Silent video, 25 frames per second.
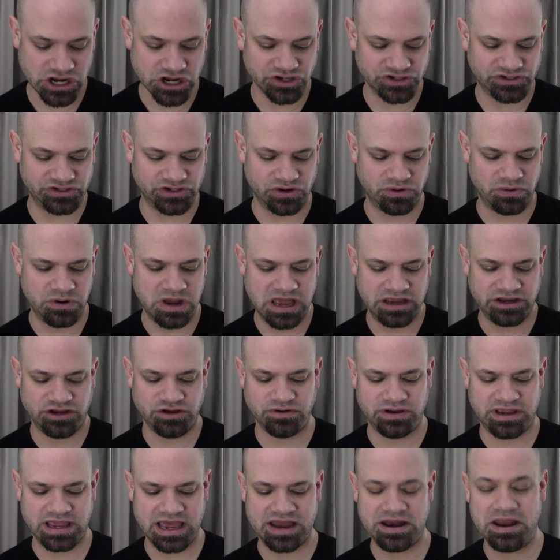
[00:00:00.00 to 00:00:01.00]
So
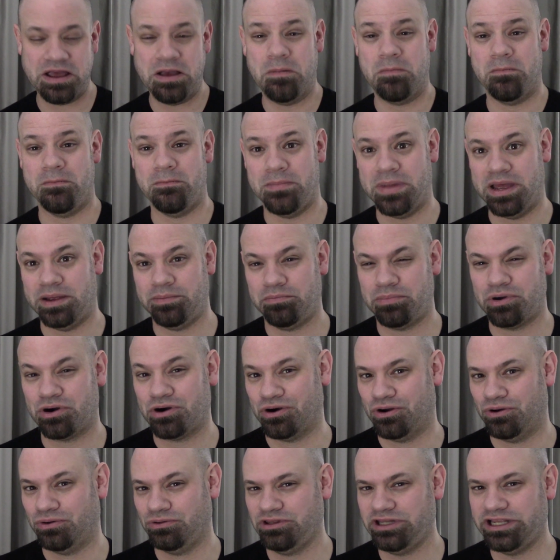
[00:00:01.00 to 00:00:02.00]
you get
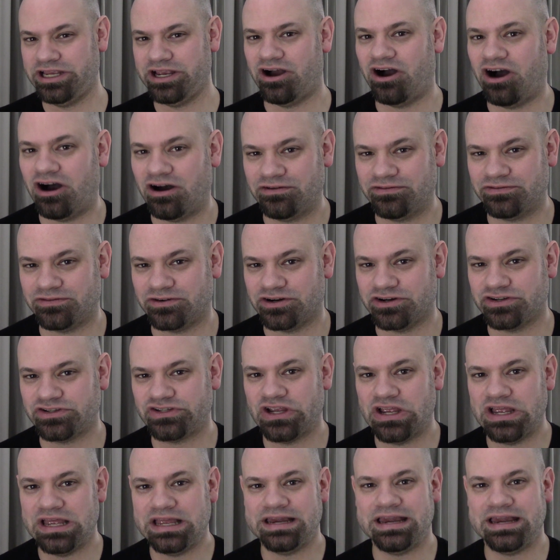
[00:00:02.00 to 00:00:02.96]
member-only offers.